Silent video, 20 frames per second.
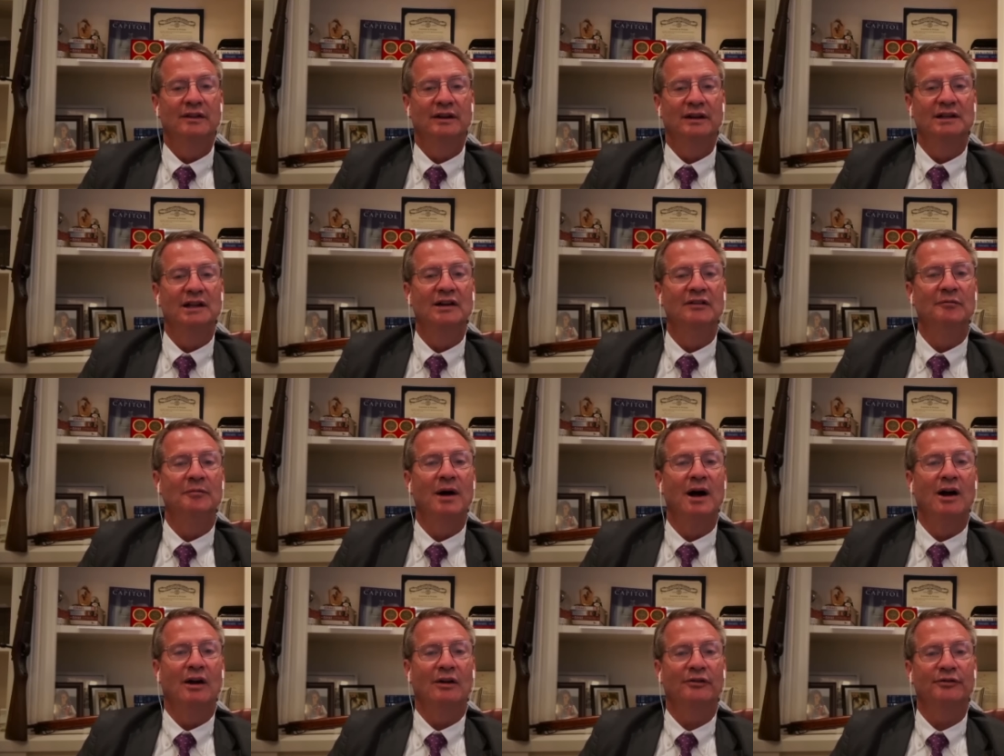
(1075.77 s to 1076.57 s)
glove
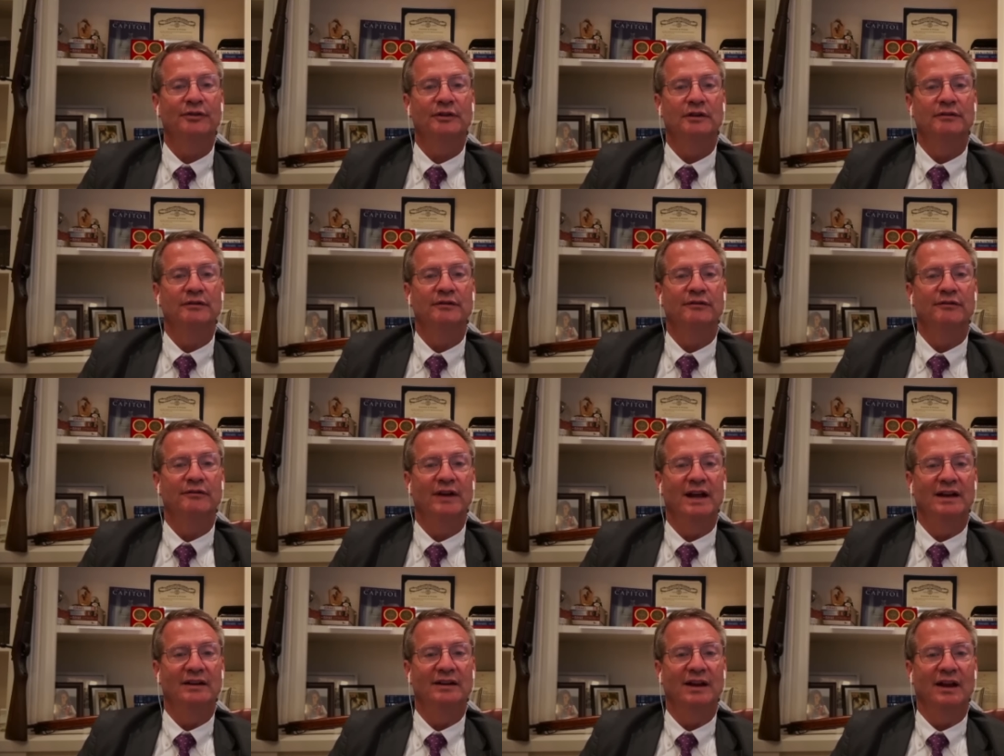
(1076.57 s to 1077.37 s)
box full of
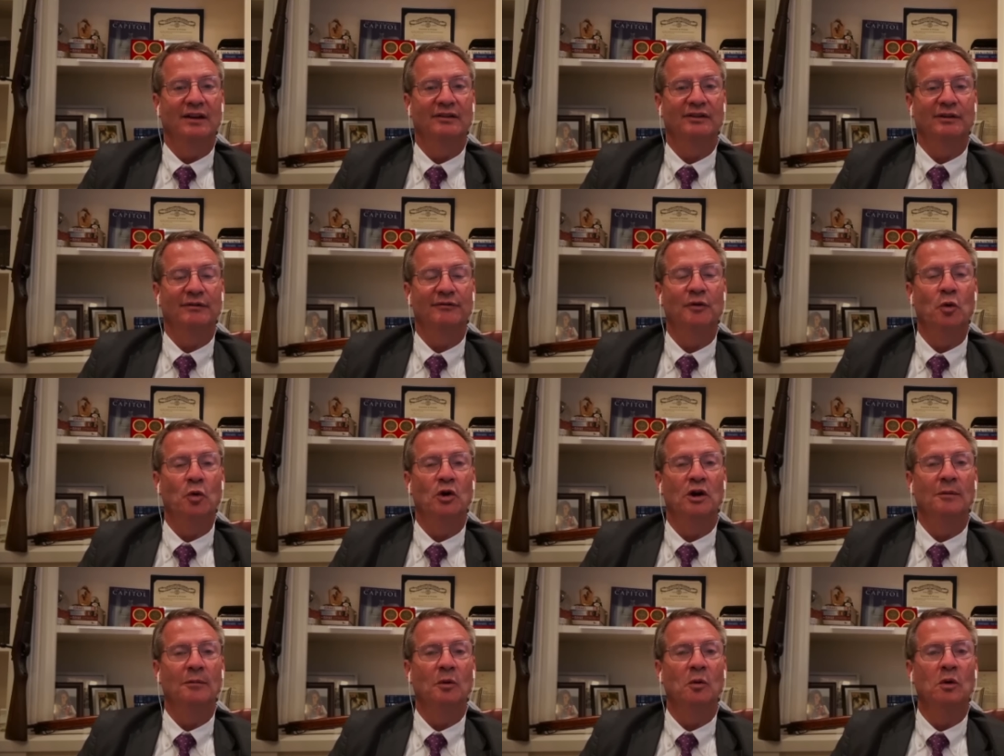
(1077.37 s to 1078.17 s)
Fantastic
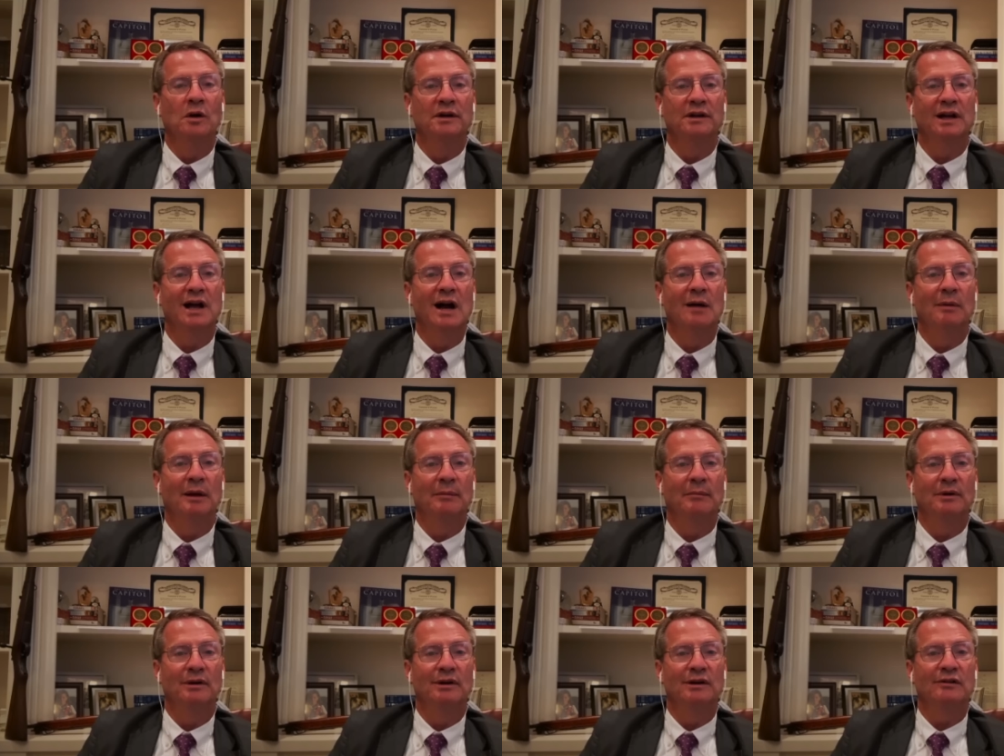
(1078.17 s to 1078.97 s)
Four #1
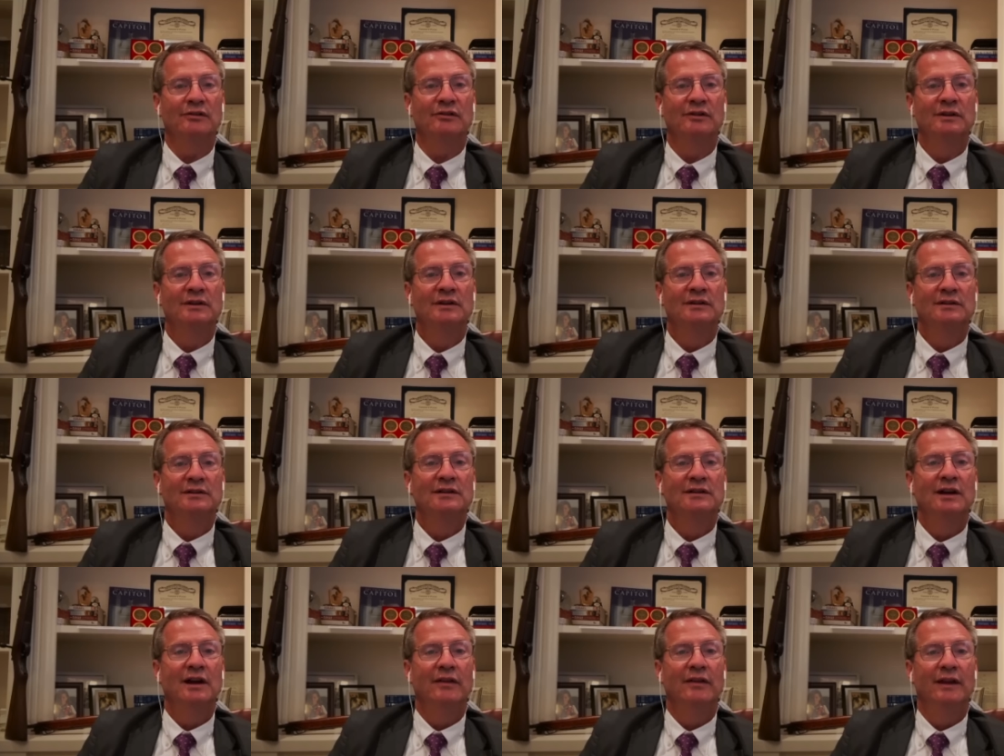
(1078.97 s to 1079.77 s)
comic books,
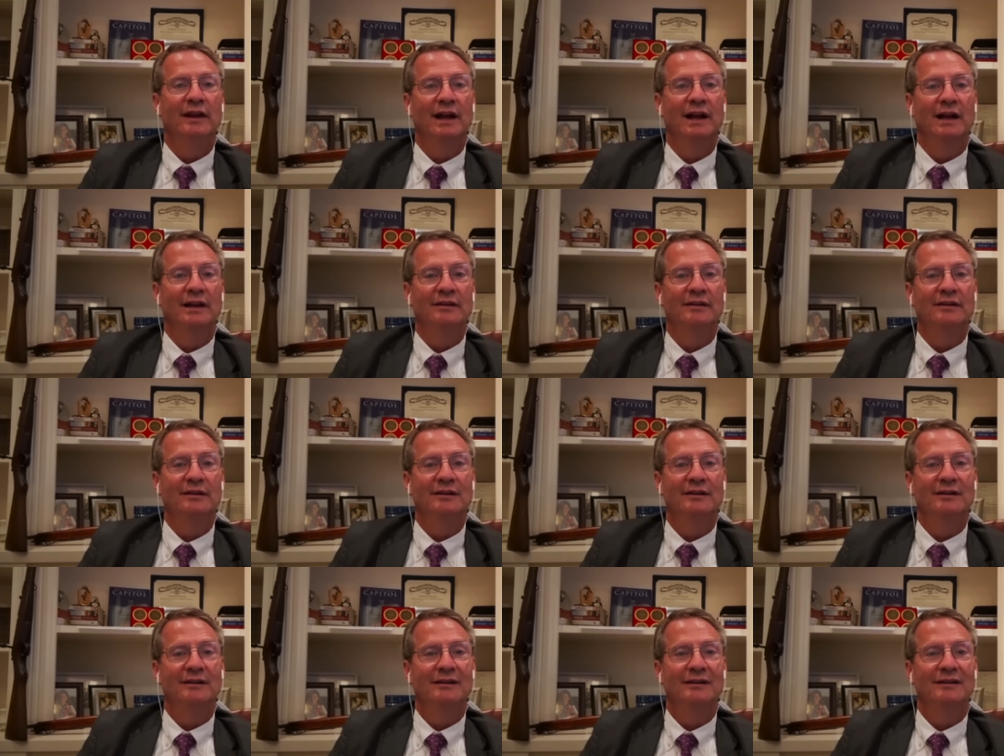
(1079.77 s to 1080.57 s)
and then I'd
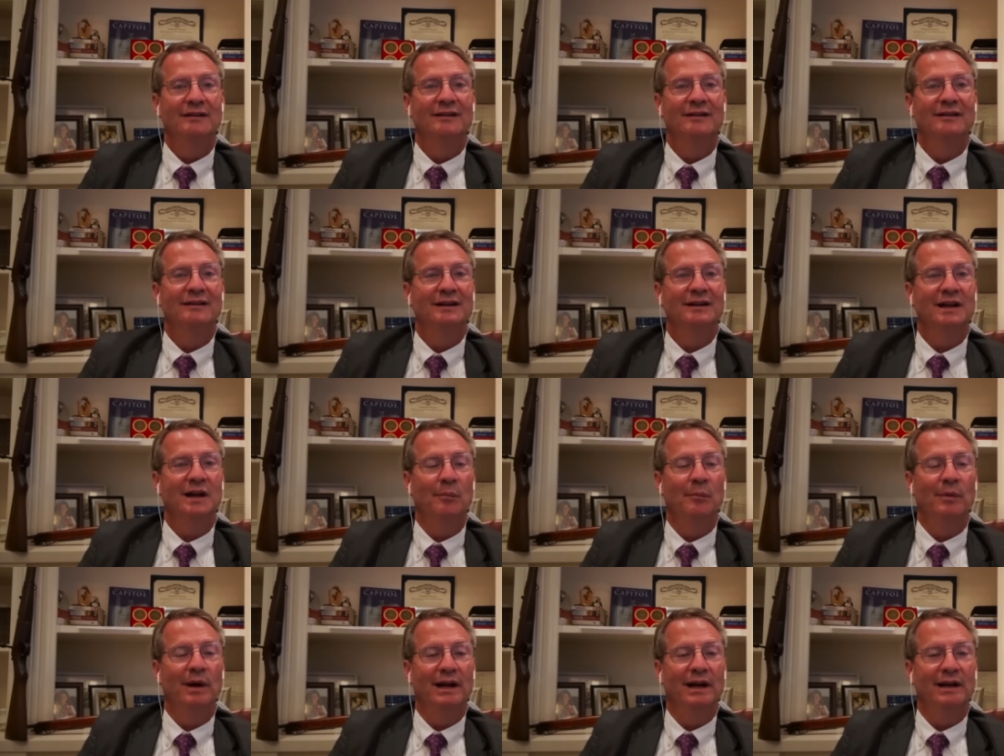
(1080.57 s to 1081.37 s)

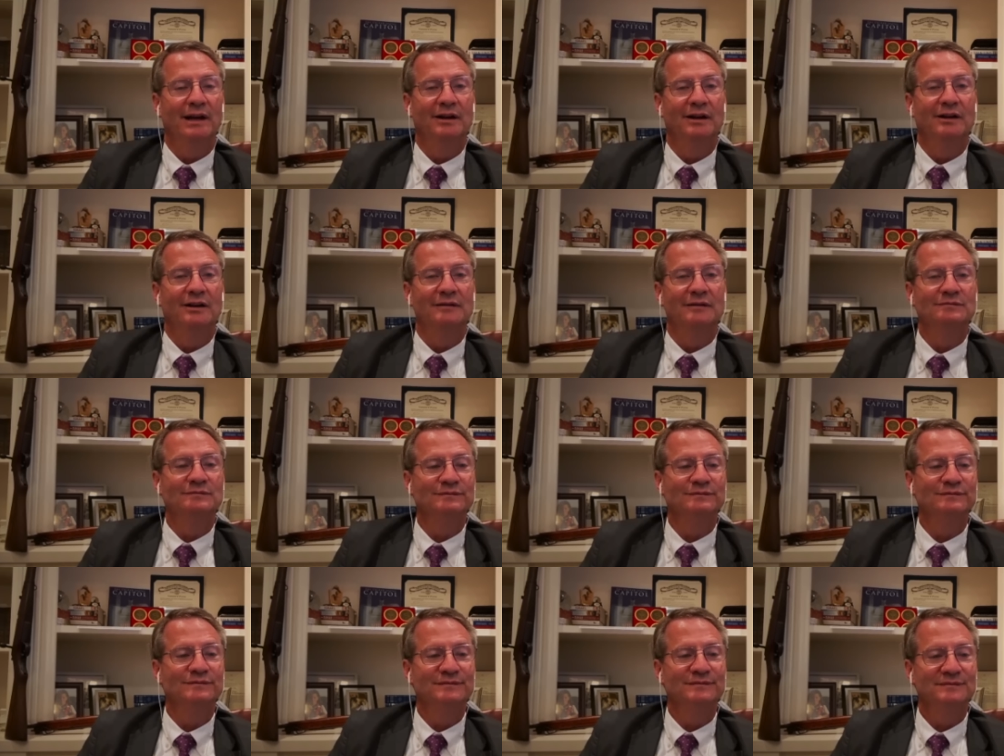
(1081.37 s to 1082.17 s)
come back here and
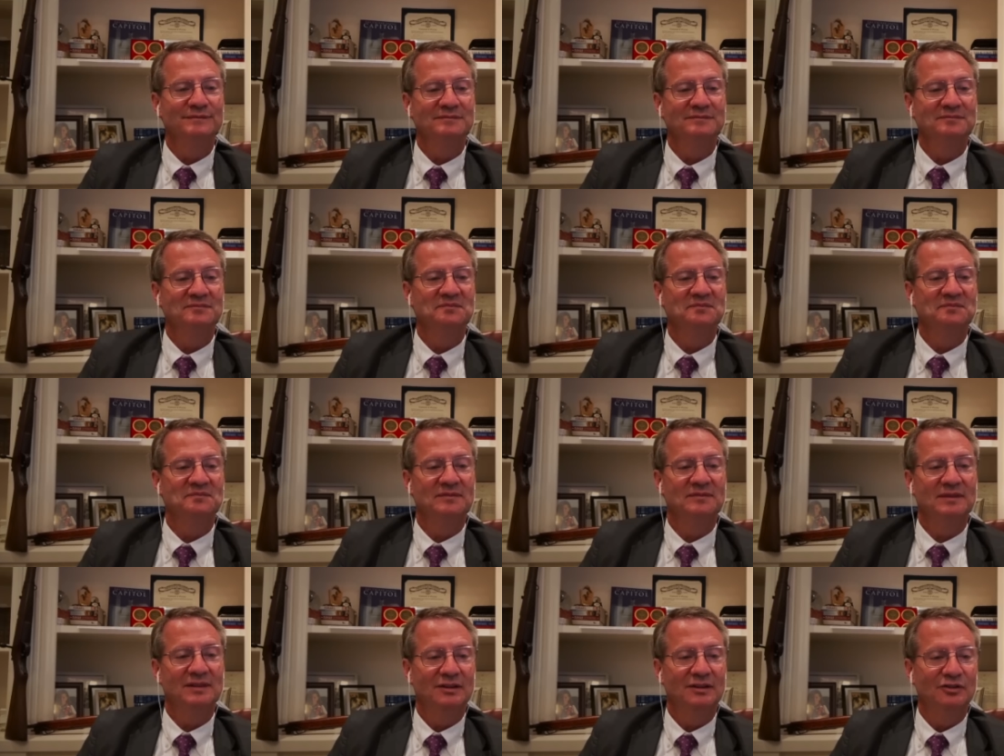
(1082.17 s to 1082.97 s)

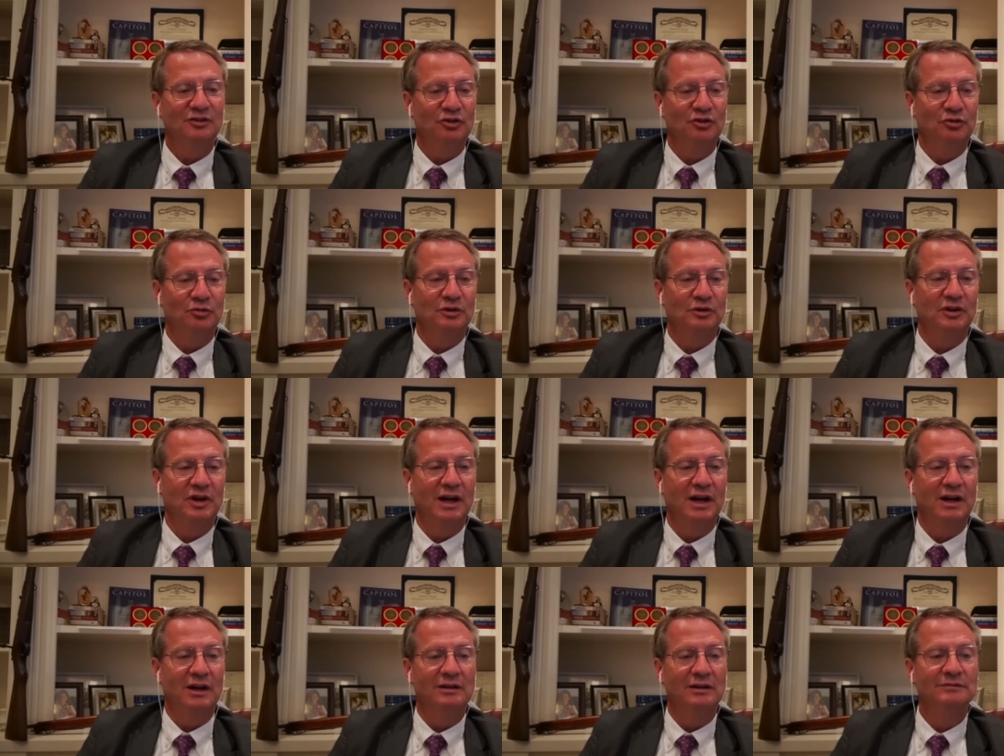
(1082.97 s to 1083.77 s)
just
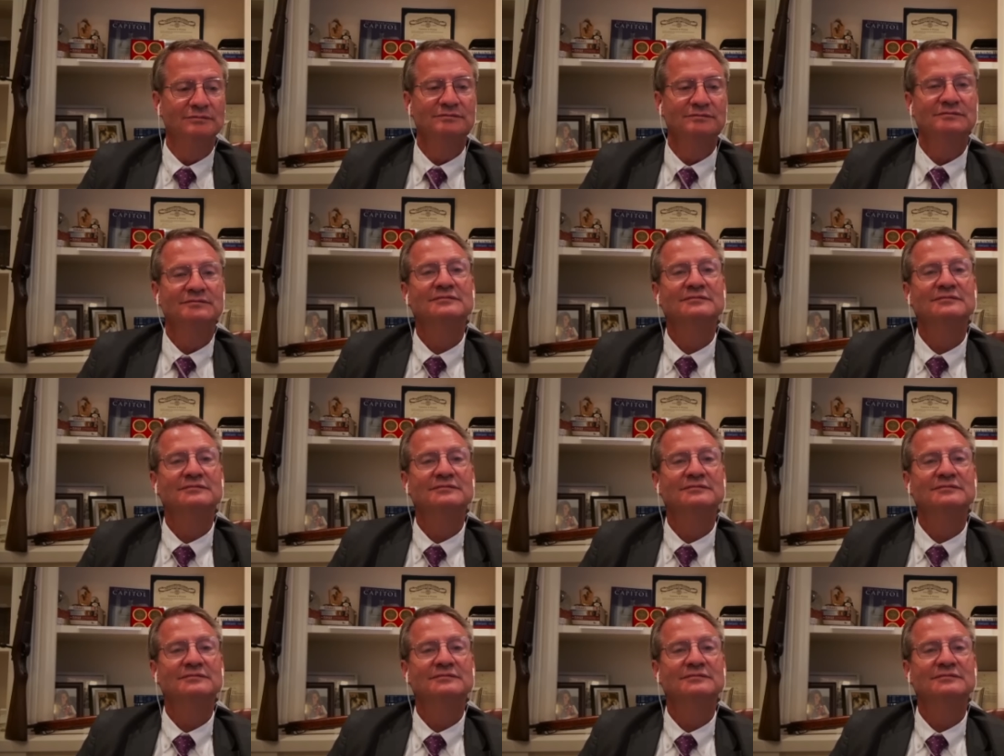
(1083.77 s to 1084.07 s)
retire.